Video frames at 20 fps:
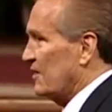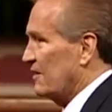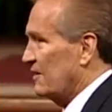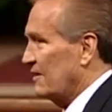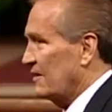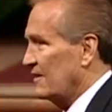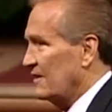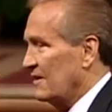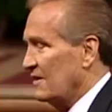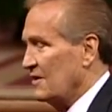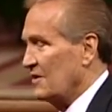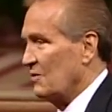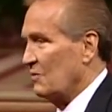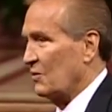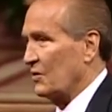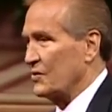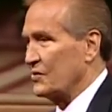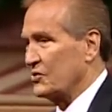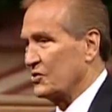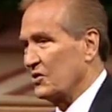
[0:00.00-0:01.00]
And
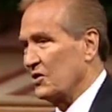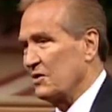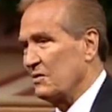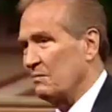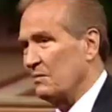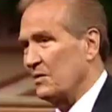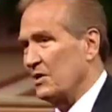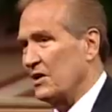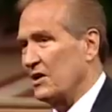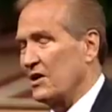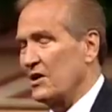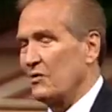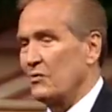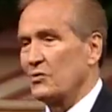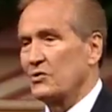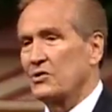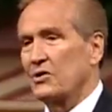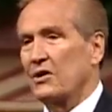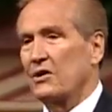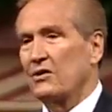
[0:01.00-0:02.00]
when he see me, he
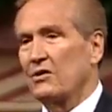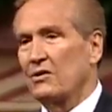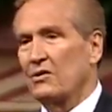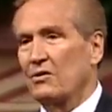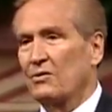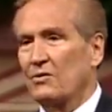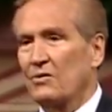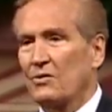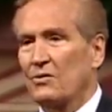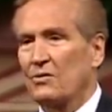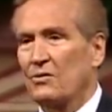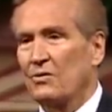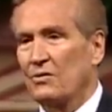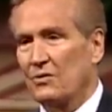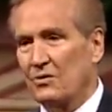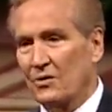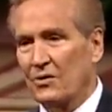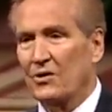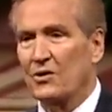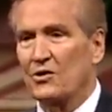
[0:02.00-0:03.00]
would say, you know, you,
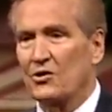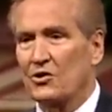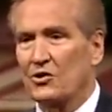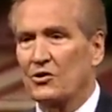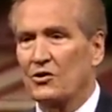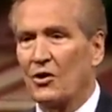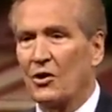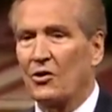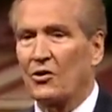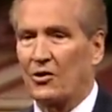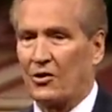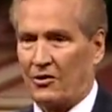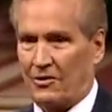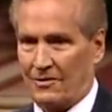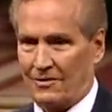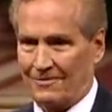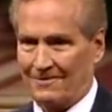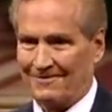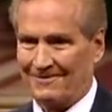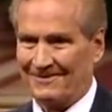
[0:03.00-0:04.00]
you're a good talker.
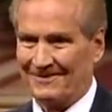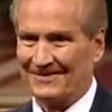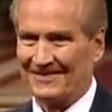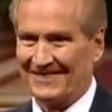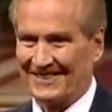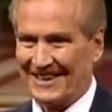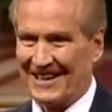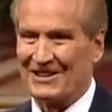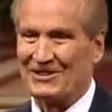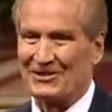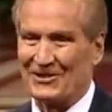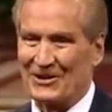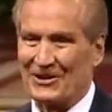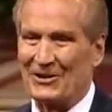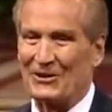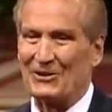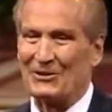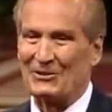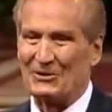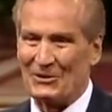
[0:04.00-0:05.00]
That's what he
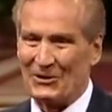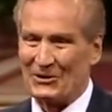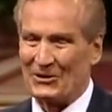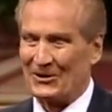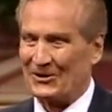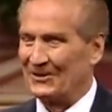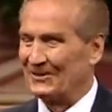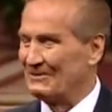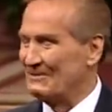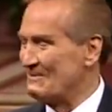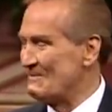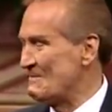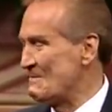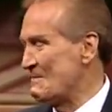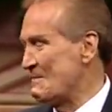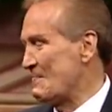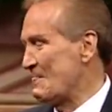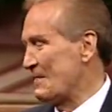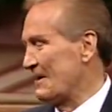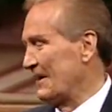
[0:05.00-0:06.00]
called talker.
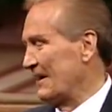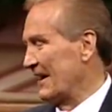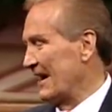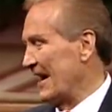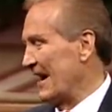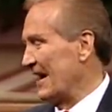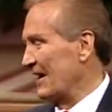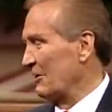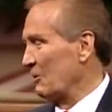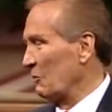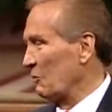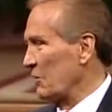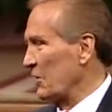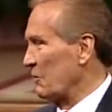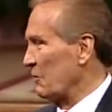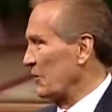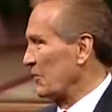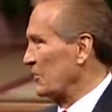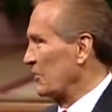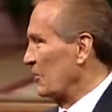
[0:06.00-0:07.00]
And we
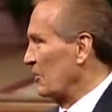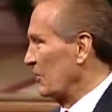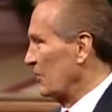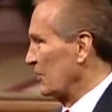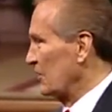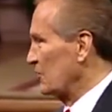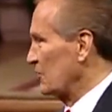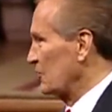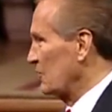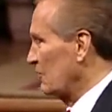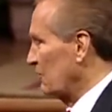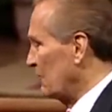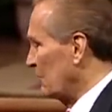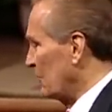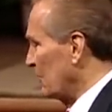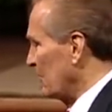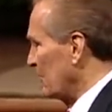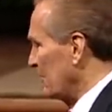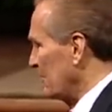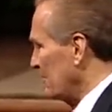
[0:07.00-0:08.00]
would talk and so
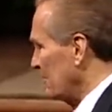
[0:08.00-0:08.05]
forth.